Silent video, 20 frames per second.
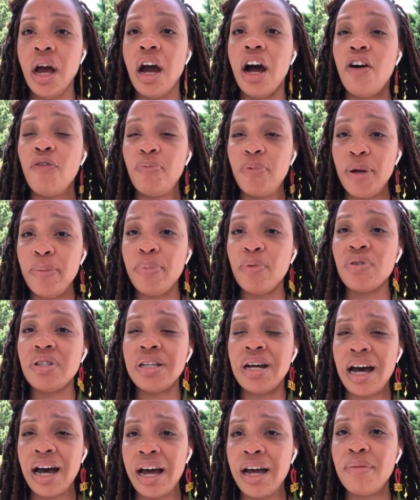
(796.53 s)
of people's
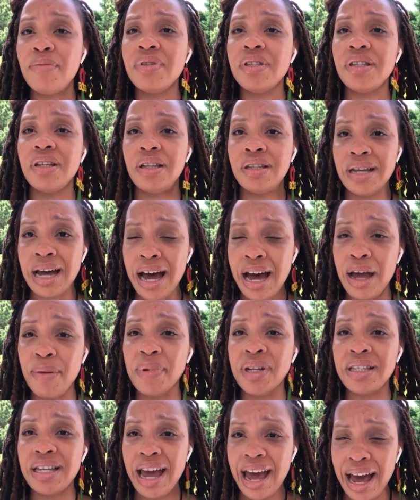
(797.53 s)
time
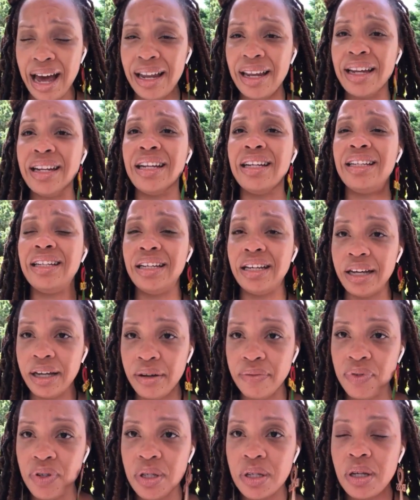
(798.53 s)
and talent and
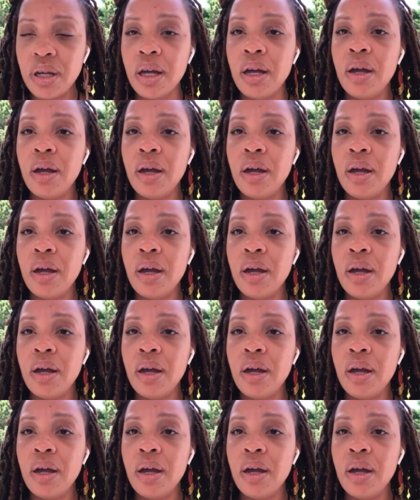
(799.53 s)
gifts.